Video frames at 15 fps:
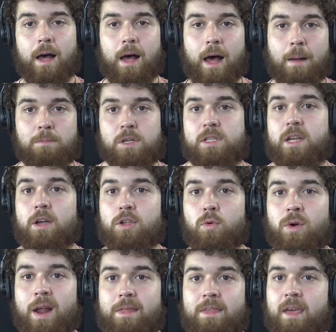I'm just telling you
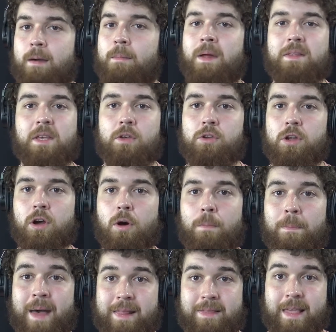what I think. I'm not telling you to go
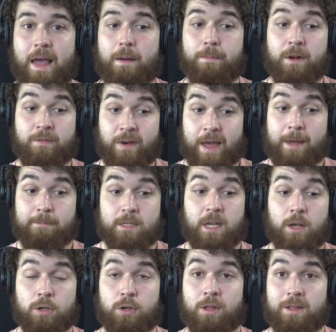bet that. But if I am
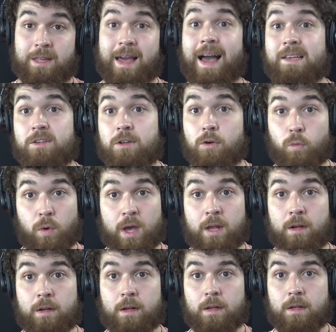telling you that the guy's going to
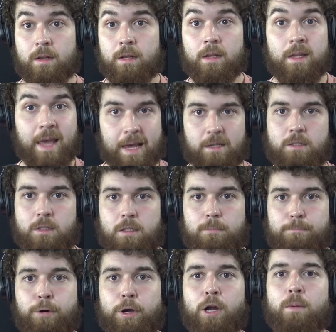win, yes,
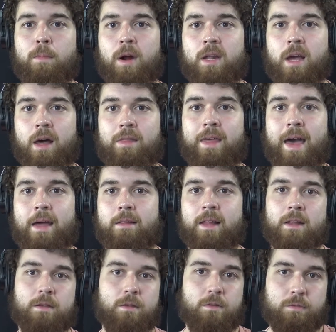put your money on that.
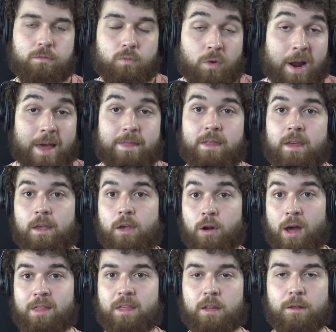That's what I think.
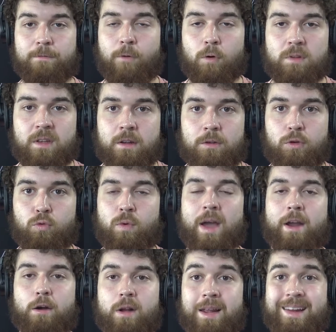I think the 14-2
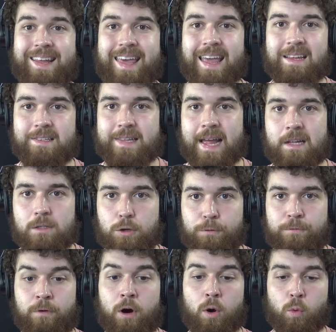record indicates that so
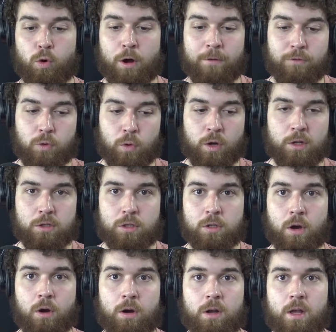far. We're off to a good
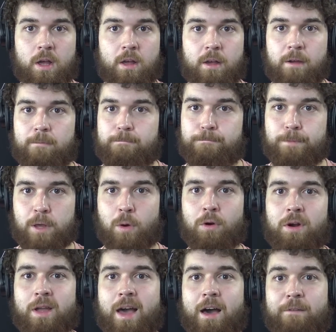start.
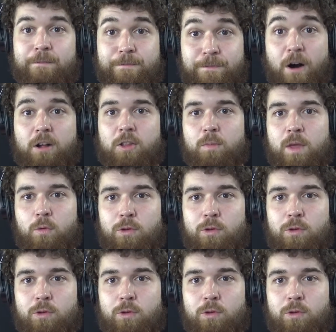Petr Yan fucked me.